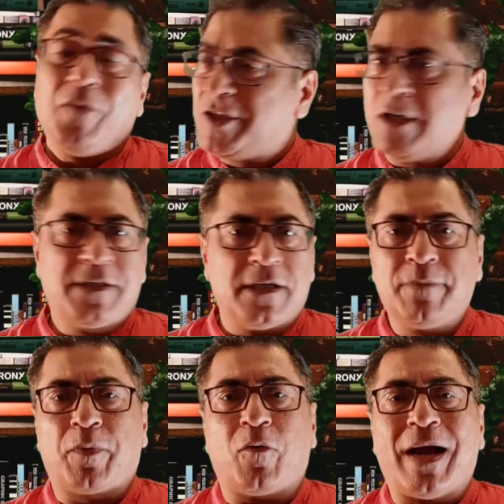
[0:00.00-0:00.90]
which in
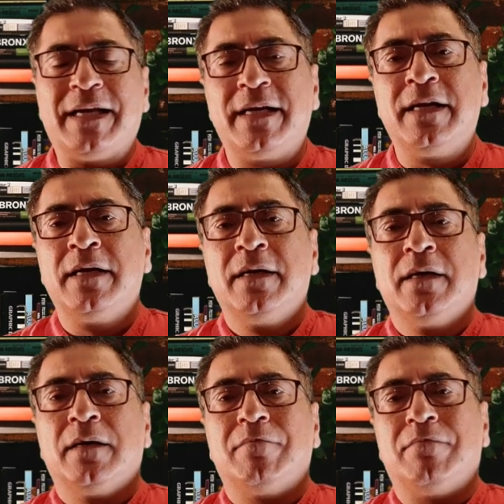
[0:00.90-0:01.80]
turn provided
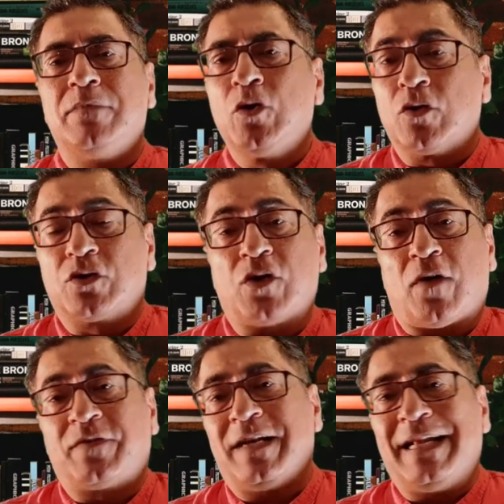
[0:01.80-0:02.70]

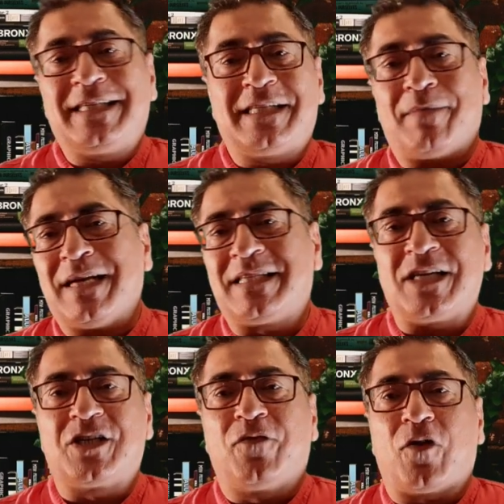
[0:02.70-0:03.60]
soft
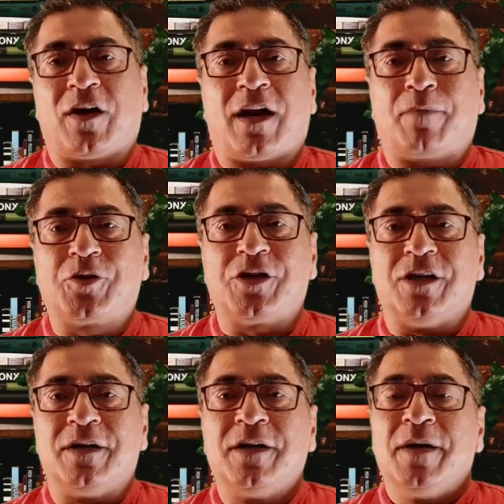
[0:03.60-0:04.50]
legitimization for
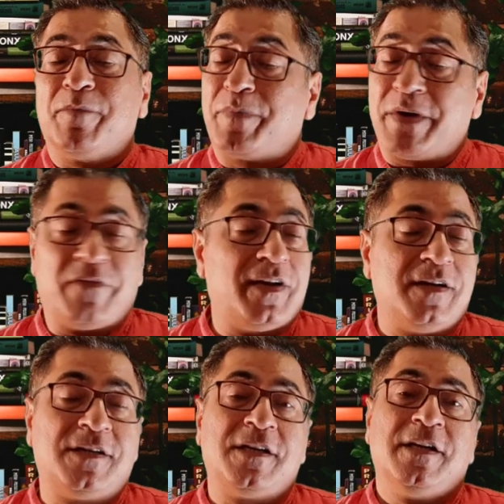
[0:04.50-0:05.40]
corruption
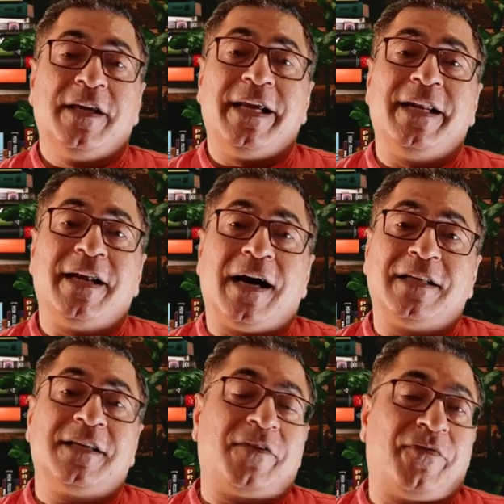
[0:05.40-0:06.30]
prevalent in
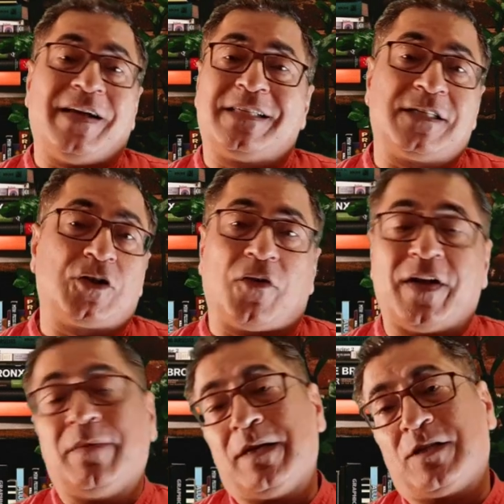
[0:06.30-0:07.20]
other facets
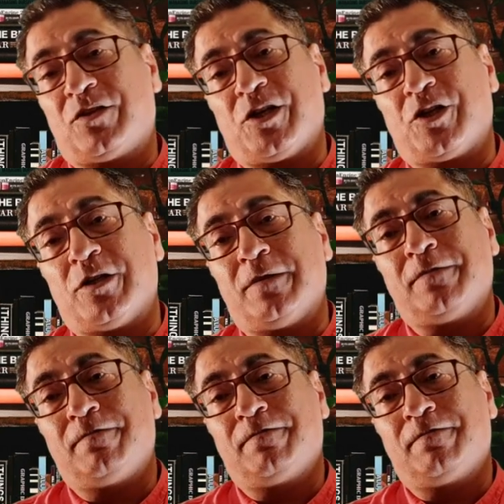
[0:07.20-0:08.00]
of administration.